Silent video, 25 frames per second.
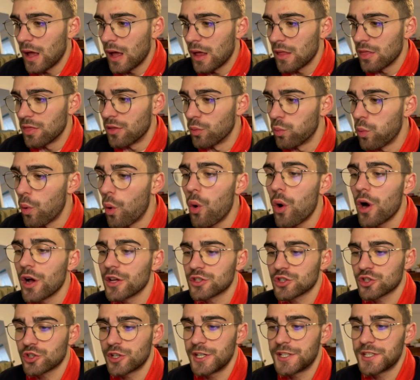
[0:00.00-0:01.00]
The war
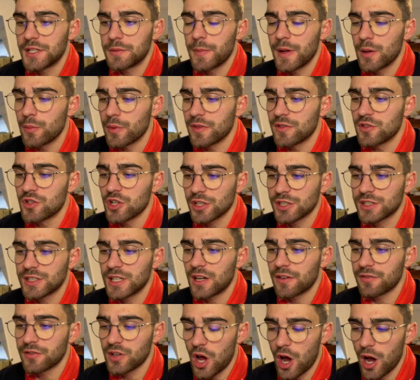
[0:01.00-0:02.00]
has treated me with just
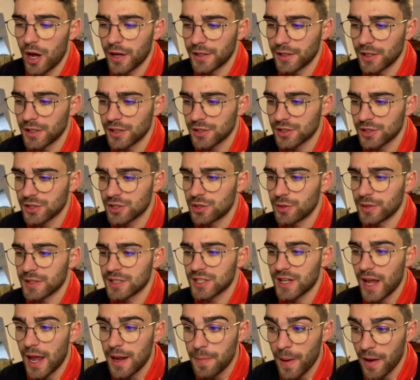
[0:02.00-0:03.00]
enough kindness to
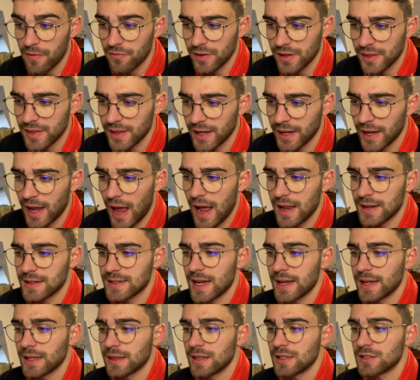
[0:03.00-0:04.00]
escape everything and
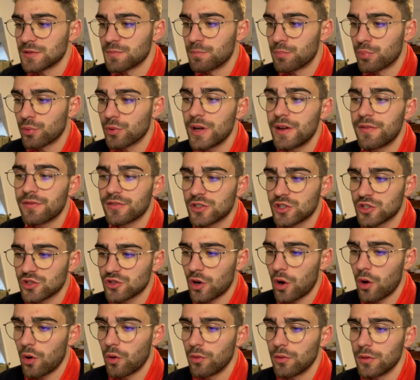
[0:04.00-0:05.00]
take this brief
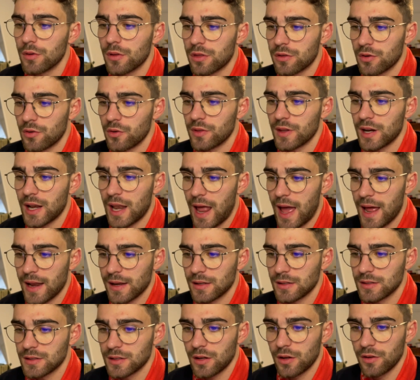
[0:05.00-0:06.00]
stroll through the
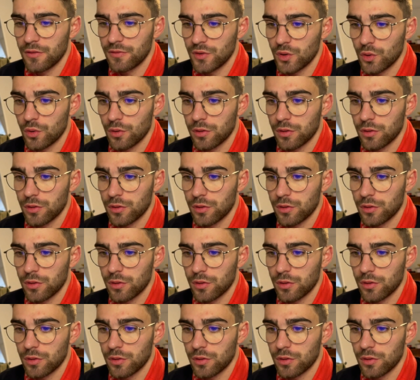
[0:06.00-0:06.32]
land of your